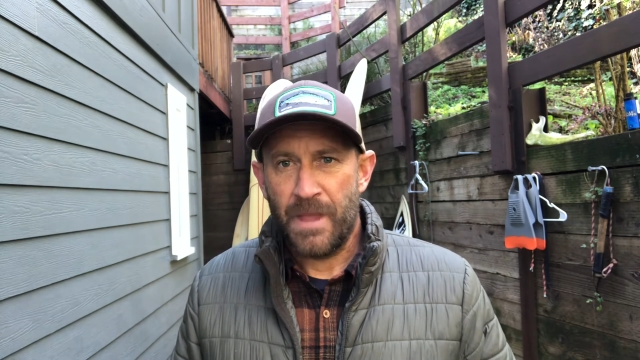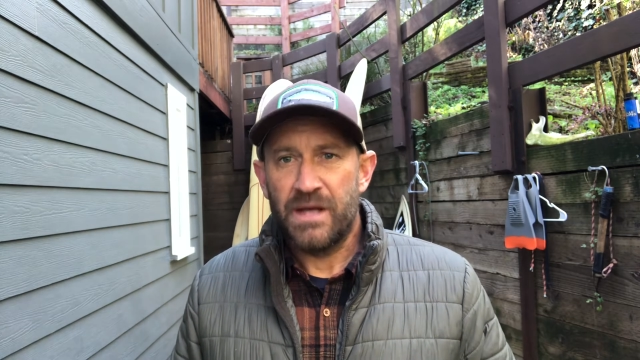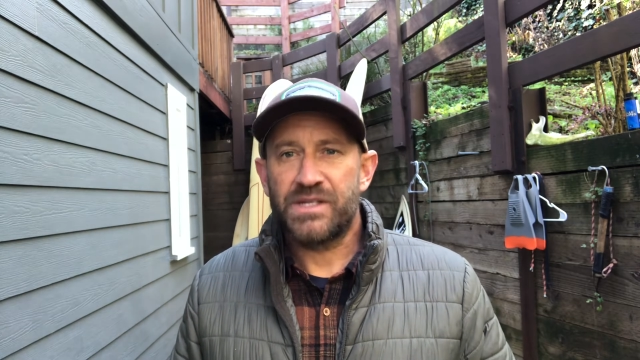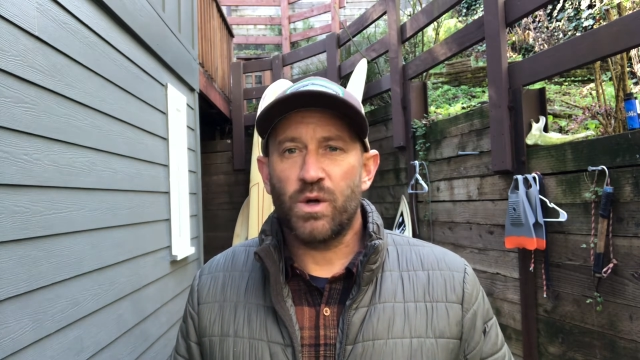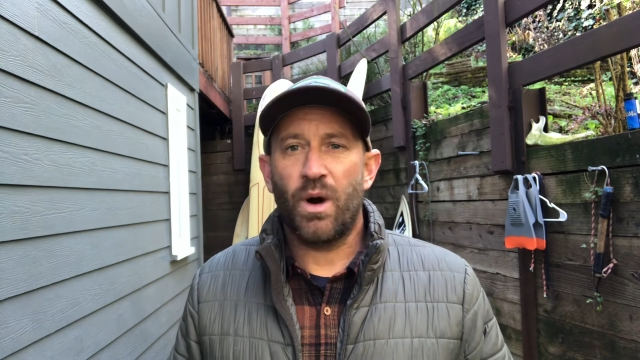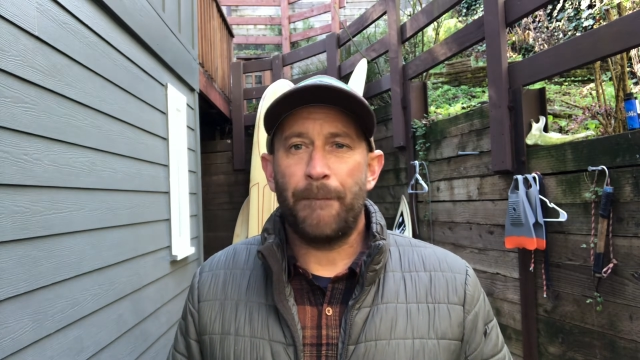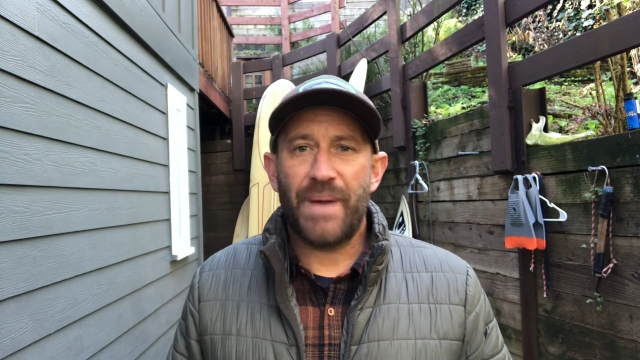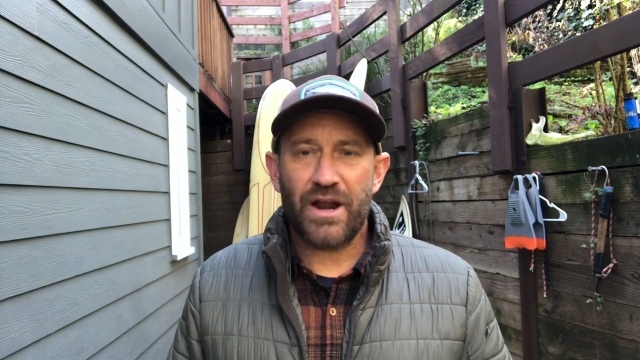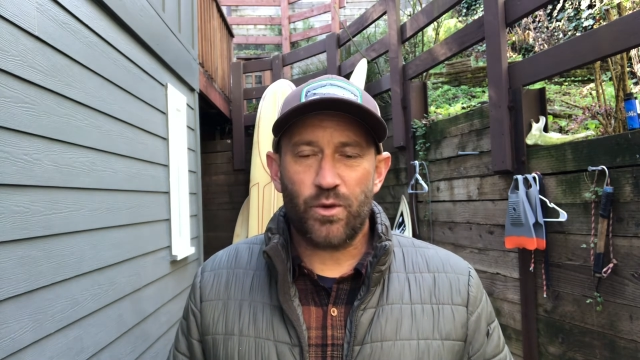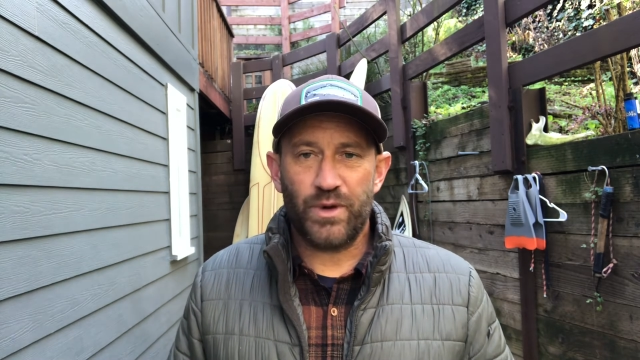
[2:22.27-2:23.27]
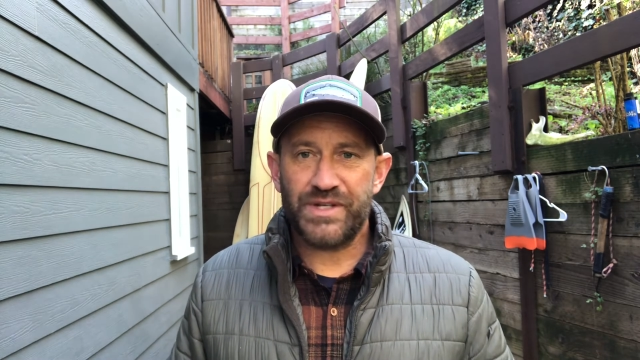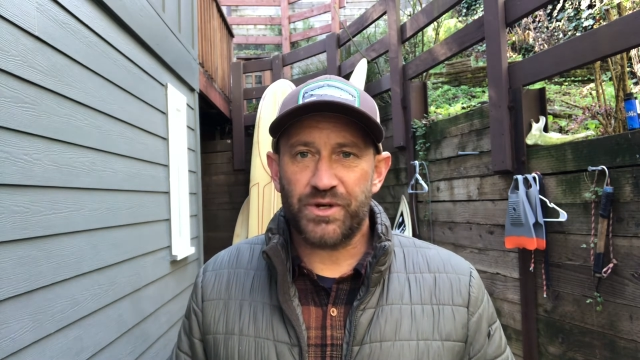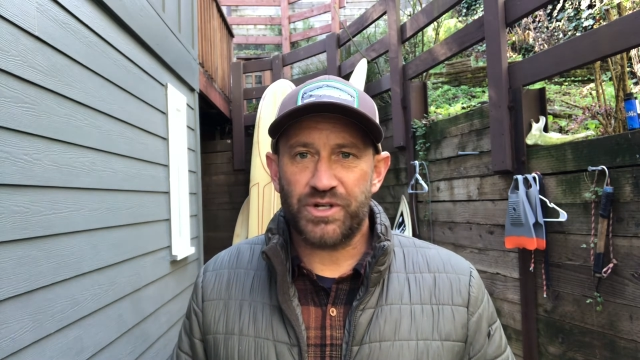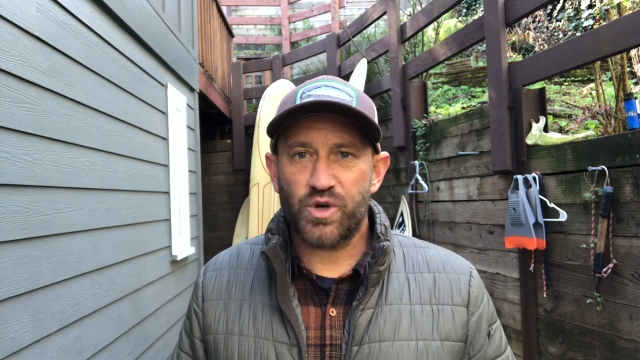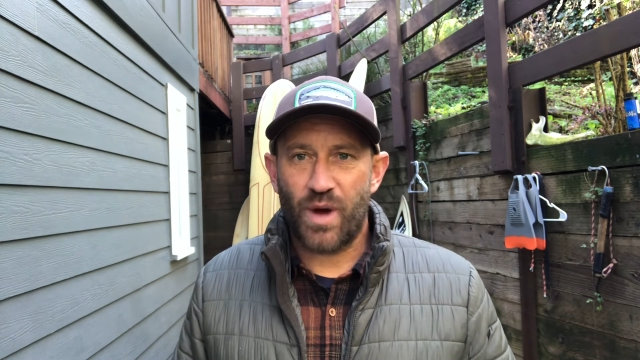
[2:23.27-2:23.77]
So a better
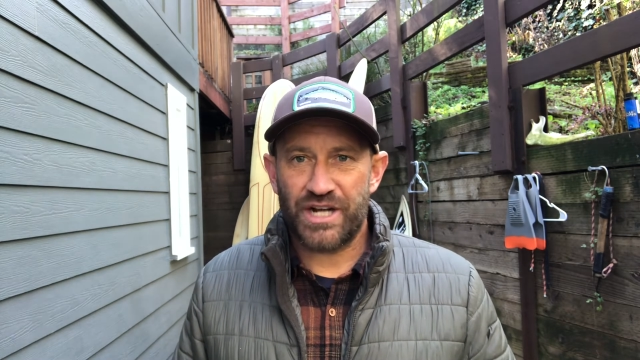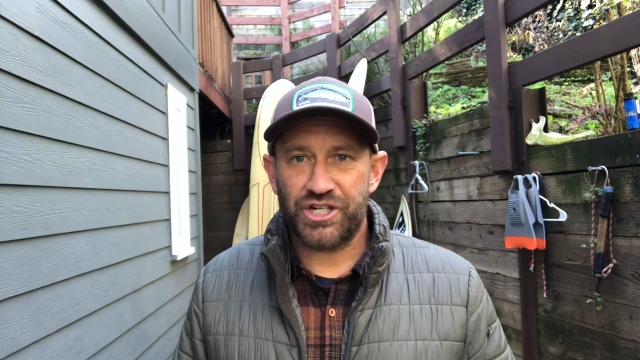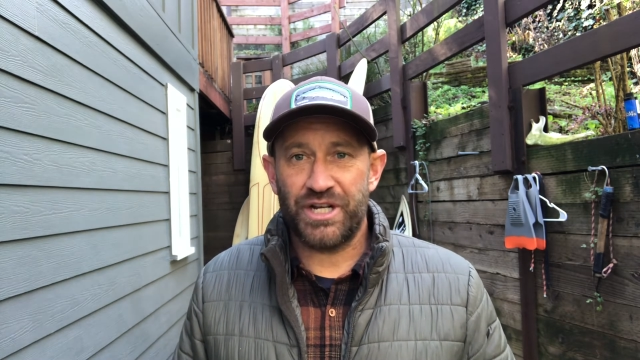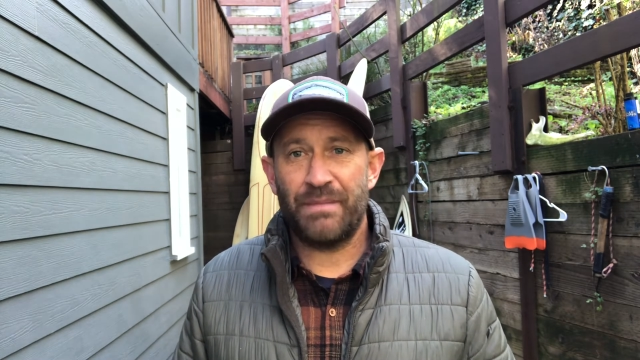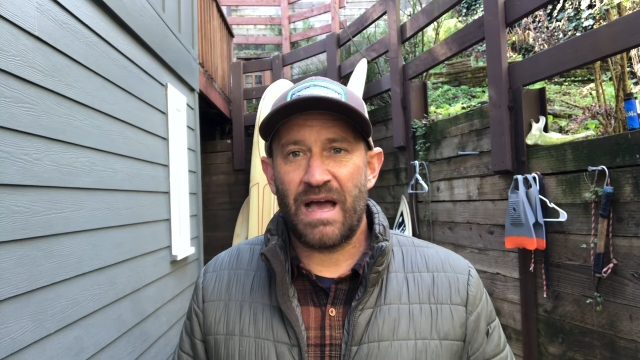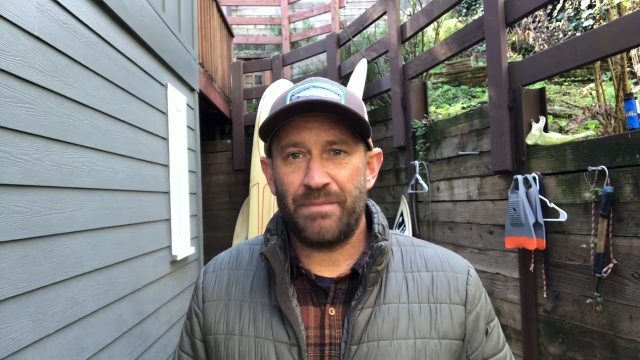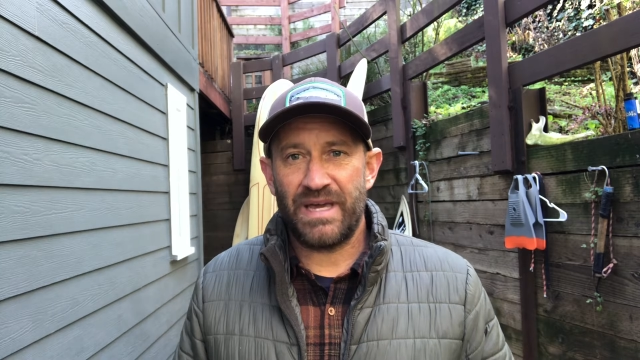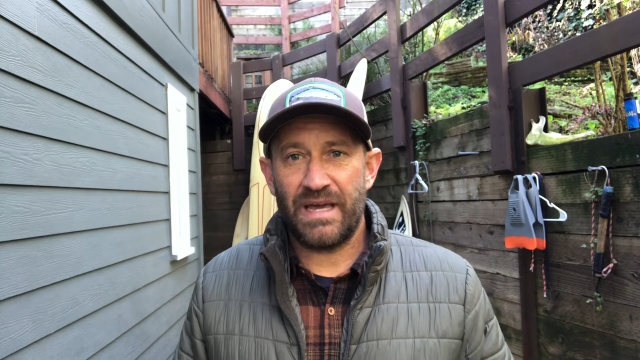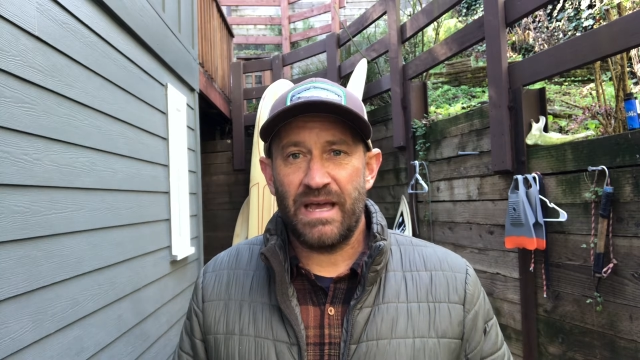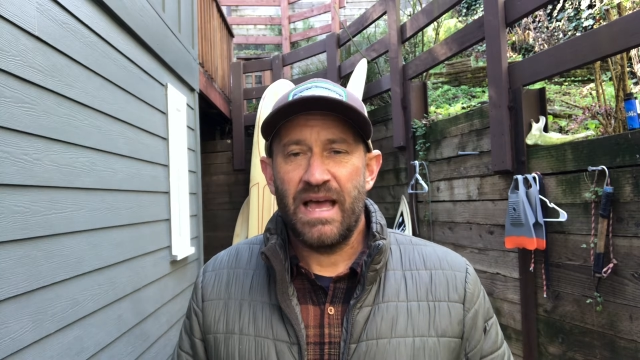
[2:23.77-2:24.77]
research question might be: